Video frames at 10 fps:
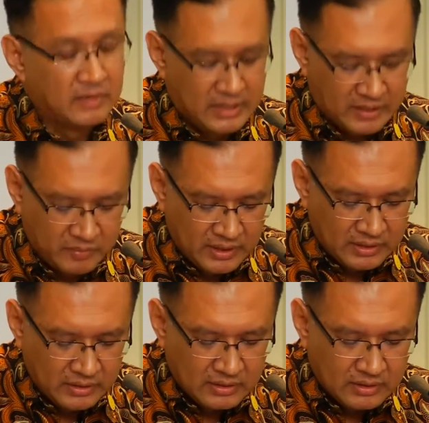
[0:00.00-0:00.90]
which has
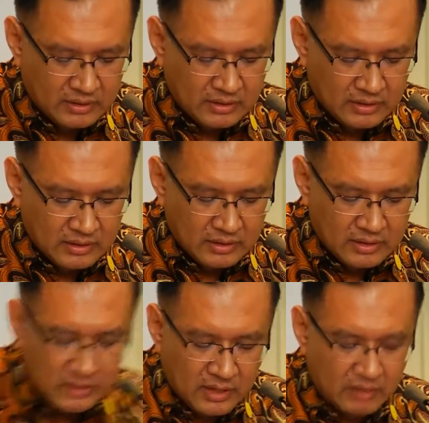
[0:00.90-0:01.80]
been
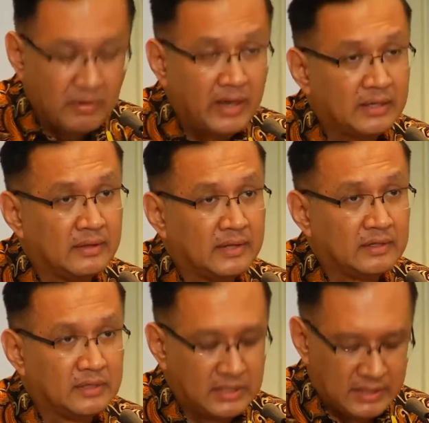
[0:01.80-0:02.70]
struck by a
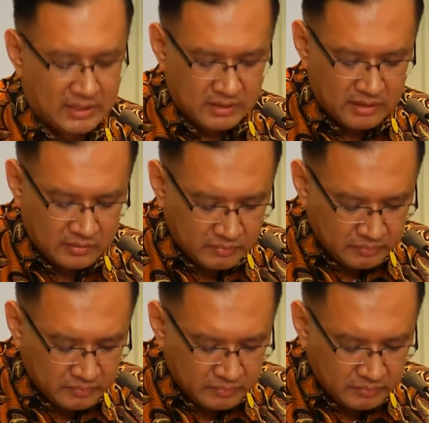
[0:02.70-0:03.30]
natural disaster,